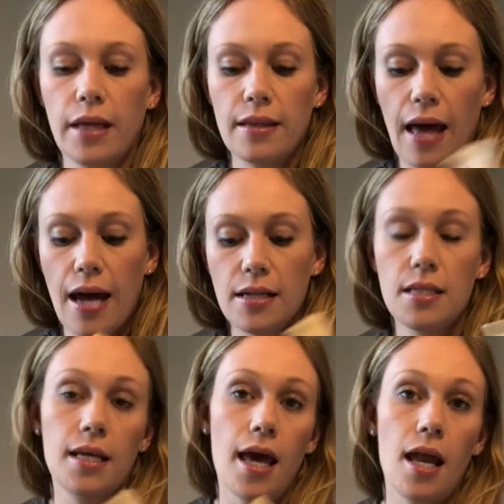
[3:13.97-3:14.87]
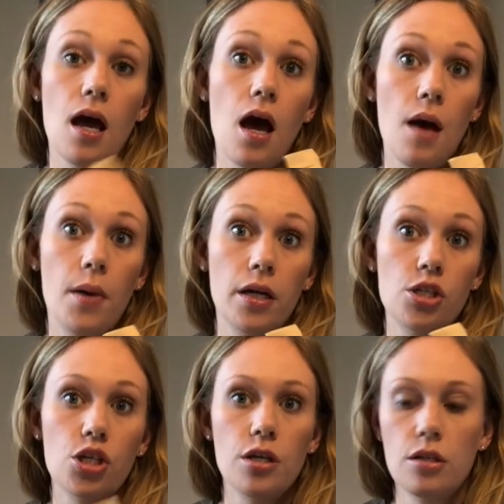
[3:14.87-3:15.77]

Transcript: like that to get a bunch.